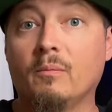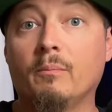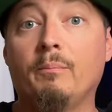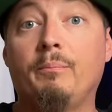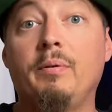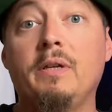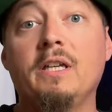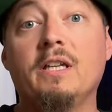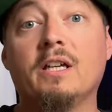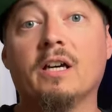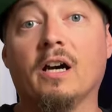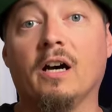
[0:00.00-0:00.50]

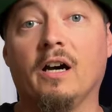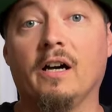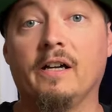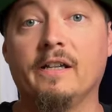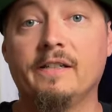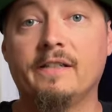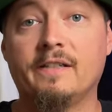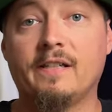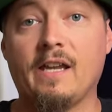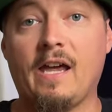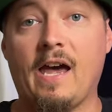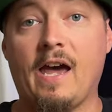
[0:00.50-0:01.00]

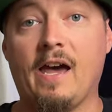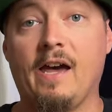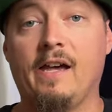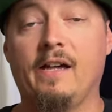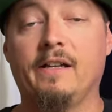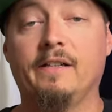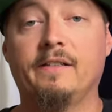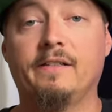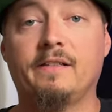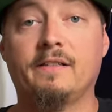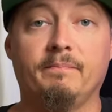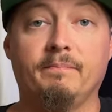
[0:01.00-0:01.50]
Because
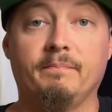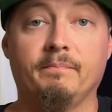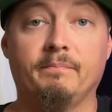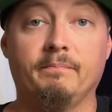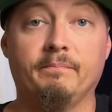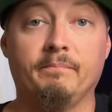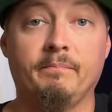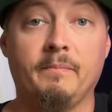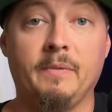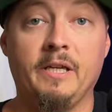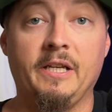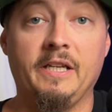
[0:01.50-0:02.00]
as
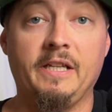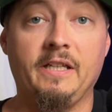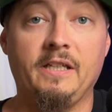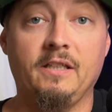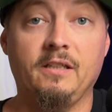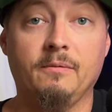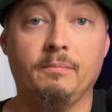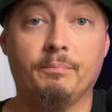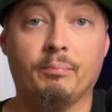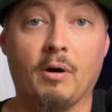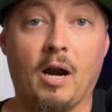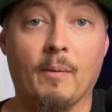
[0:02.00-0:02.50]

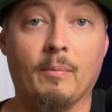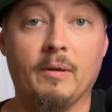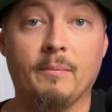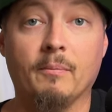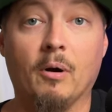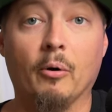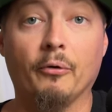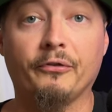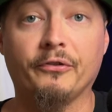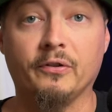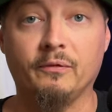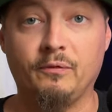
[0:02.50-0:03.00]
many, probably
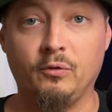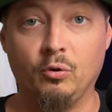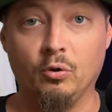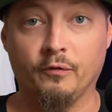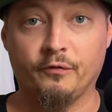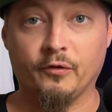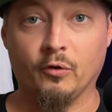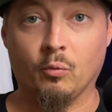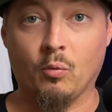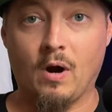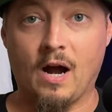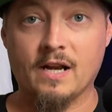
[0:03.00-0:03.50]
most of you,
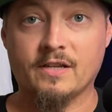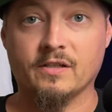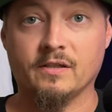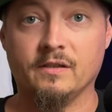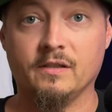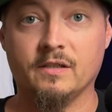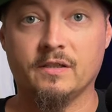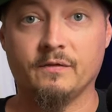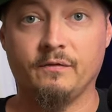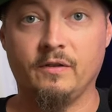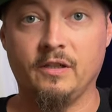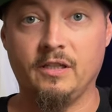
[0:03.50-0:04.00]
if you're watching
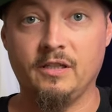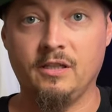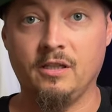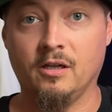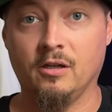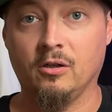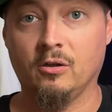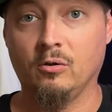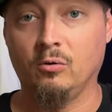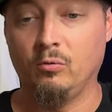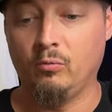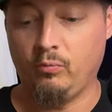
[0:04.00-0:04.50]
this
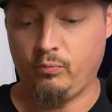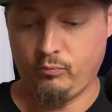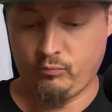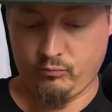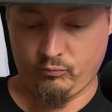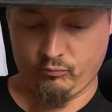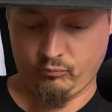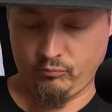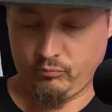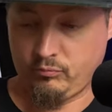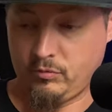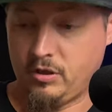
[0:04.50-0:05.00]
video,
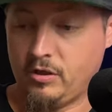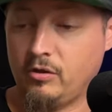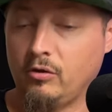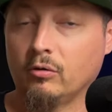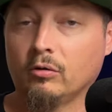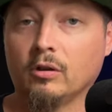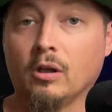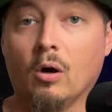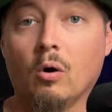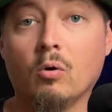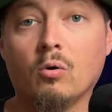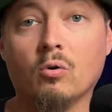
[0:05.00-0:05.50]
and
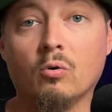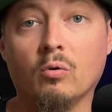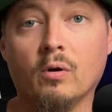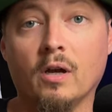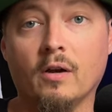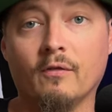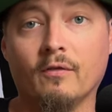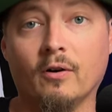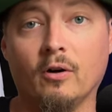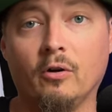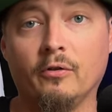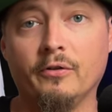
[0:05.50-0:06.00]
your local
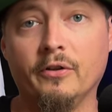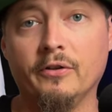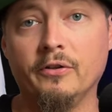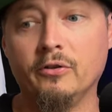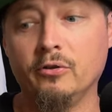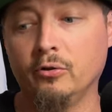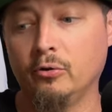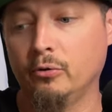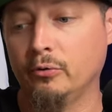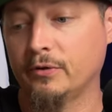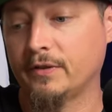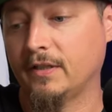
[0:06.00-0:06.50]
have heard the
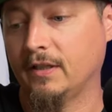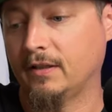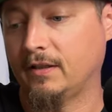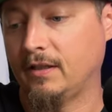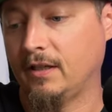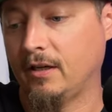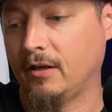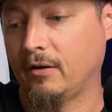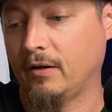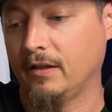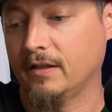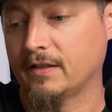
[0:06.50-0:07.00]
news that
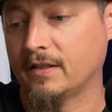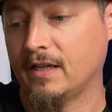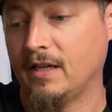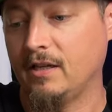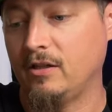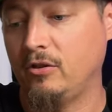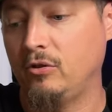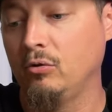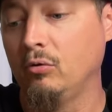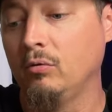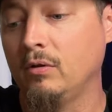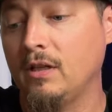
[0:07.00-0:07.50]
there is a
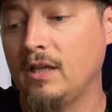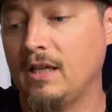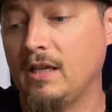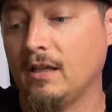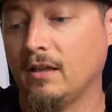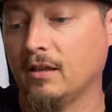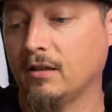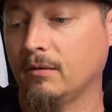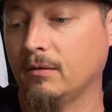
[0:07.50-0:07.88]
unique